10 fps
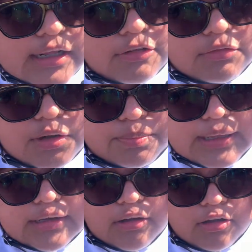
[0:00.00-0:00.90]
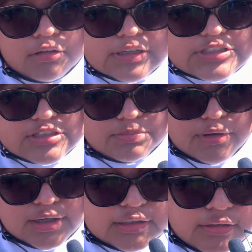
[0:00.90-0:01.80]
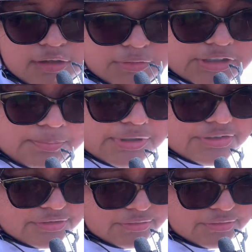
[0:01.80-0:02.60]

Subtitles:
to run back all the way to the parking lot where the bus